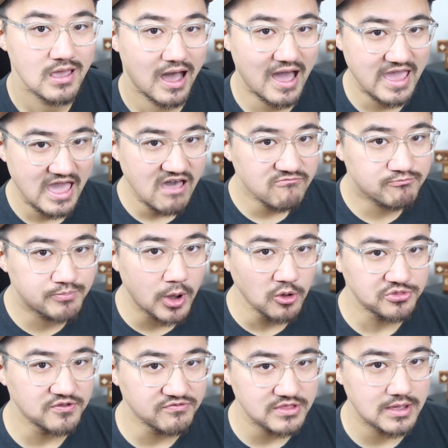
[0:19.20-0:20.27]
I have
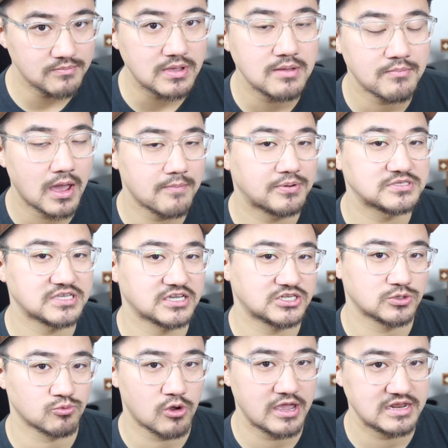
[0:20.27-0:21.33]
both of them in my
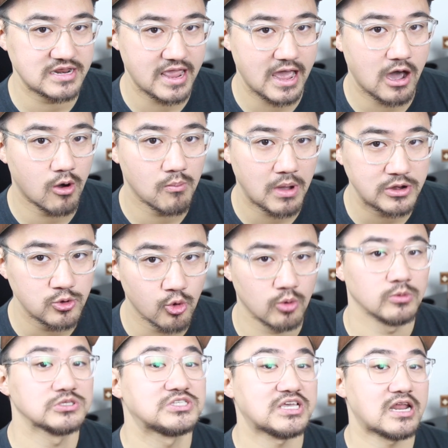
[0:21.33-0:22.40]
possession right now, my
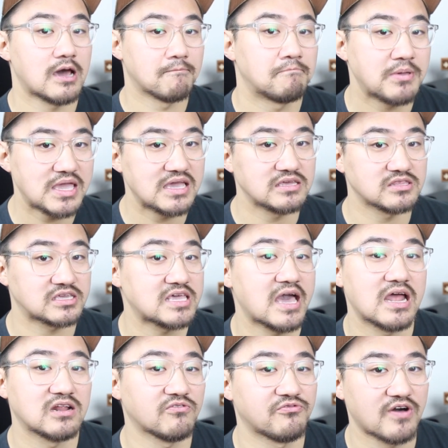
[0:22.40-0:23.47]
normal setup being the
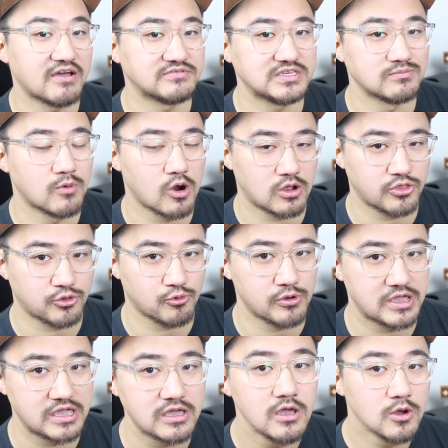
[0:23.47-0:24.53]
Canon 5D Mark
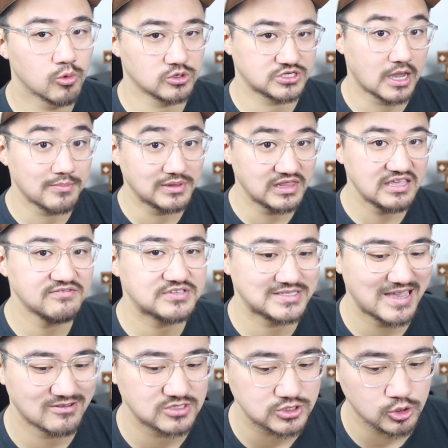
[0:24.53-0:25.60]
III, which I believe
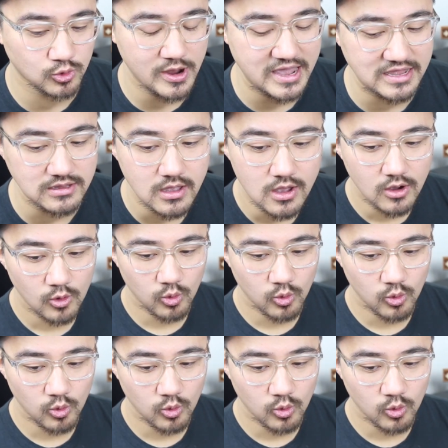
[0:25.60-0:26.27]
sounds great.